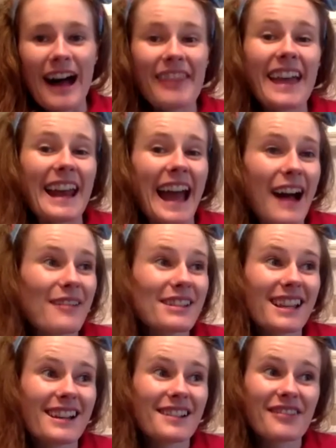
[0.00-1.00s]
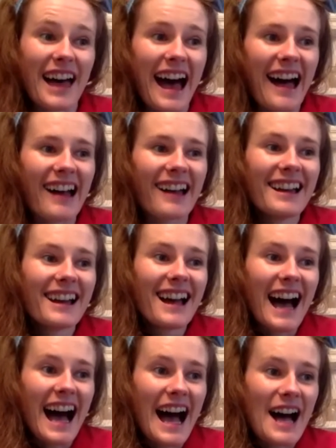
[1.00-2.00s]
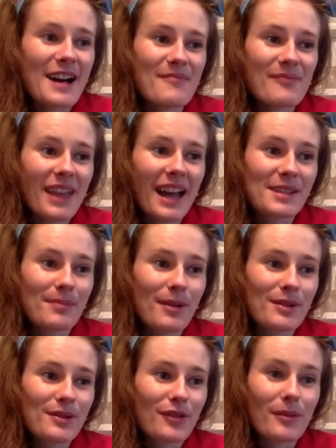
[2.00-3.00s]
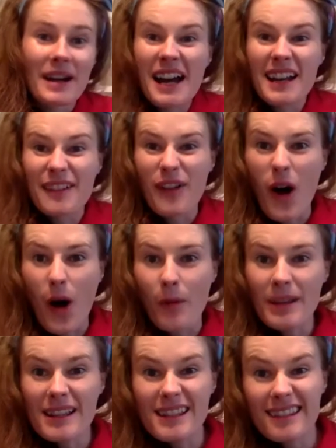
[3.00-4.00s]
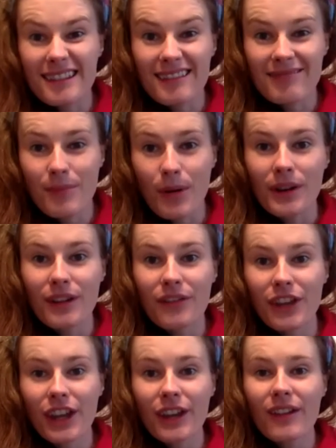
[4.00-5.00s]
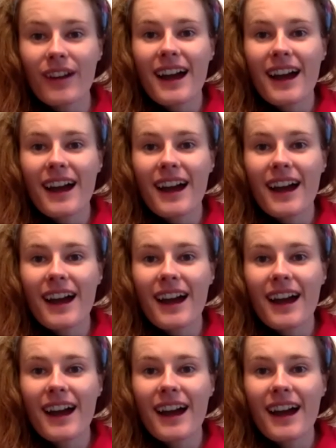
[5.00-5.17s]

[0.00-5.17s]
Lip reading: And then outside of that, I suppose from a kind of hobbies and point of view,